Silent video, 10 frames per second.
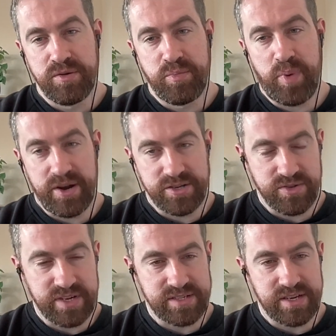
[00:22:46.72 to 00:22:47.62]

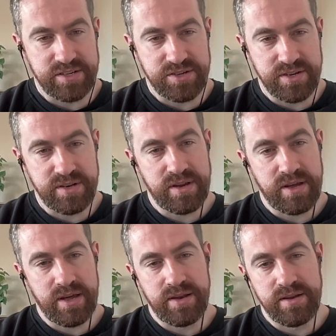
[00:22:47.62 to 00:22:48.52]
personalization
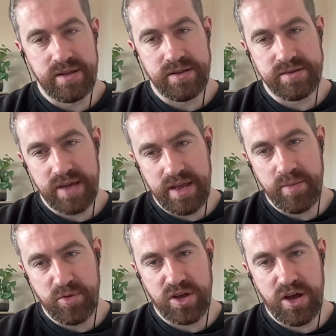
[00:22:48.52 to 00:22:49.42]
and
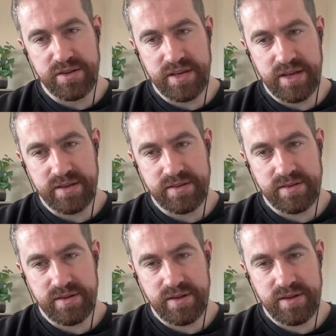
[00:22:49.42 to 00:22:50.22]
dynamic content,